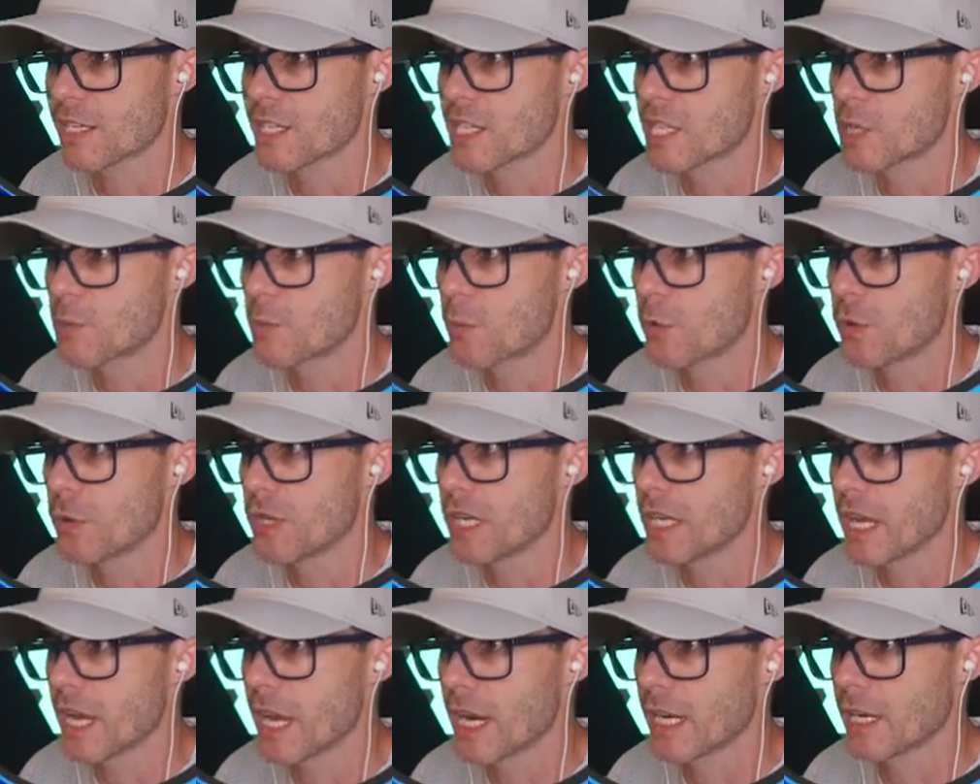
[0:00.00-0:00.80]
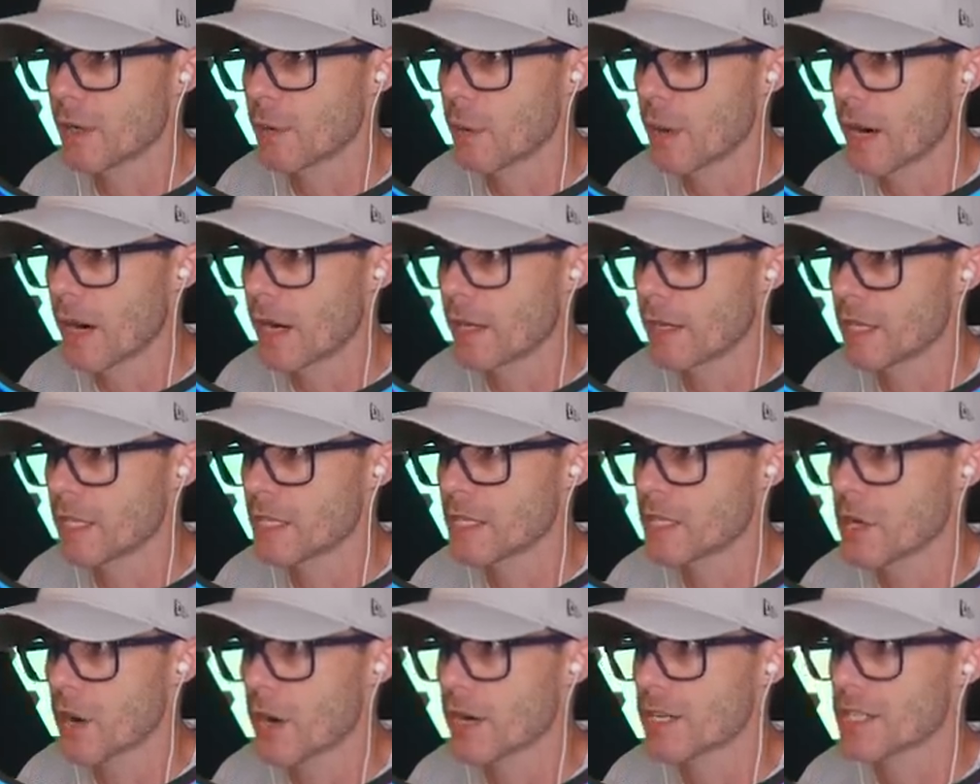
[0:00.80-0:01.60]
and spooky anyway.
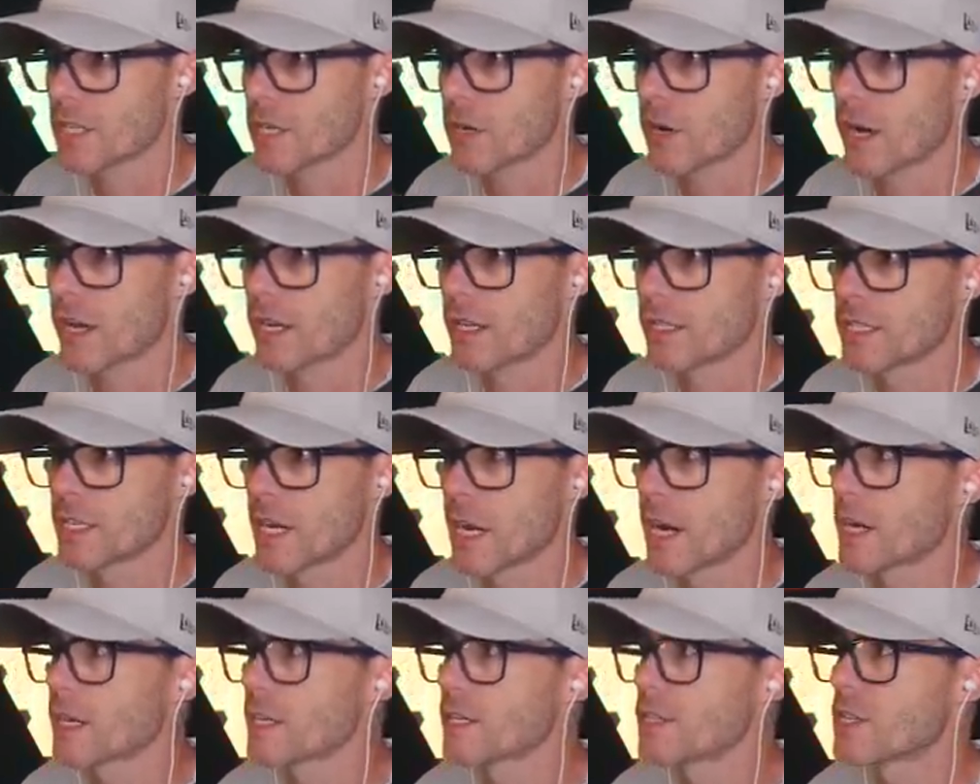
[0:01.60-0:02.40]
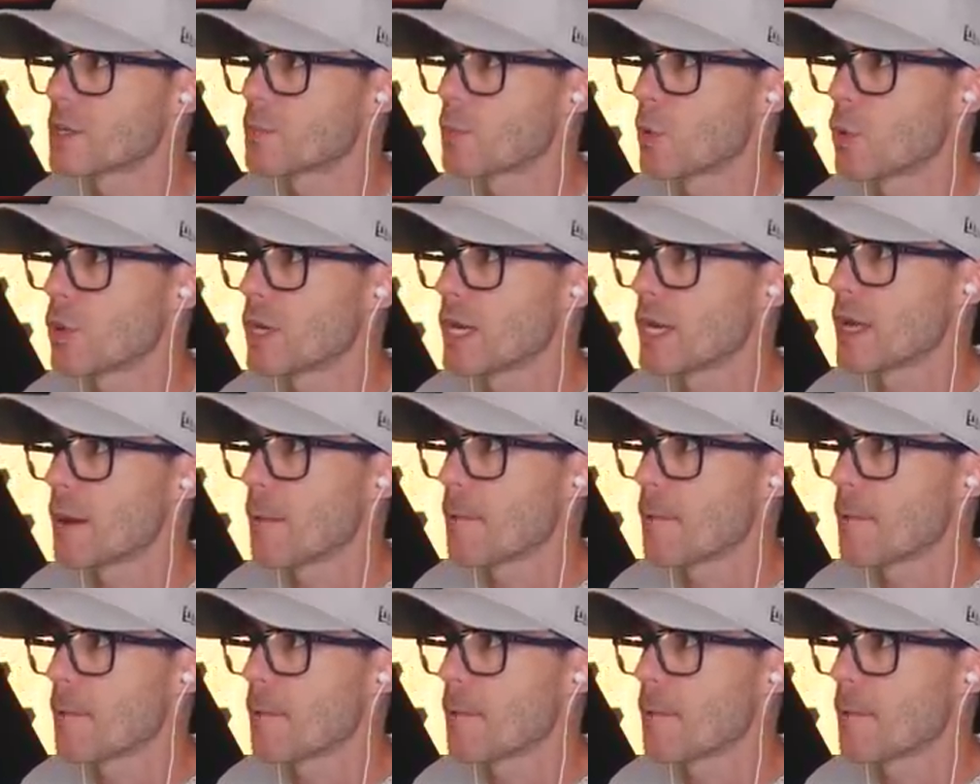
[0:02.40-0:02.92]
These guys are kind of dark and spooky.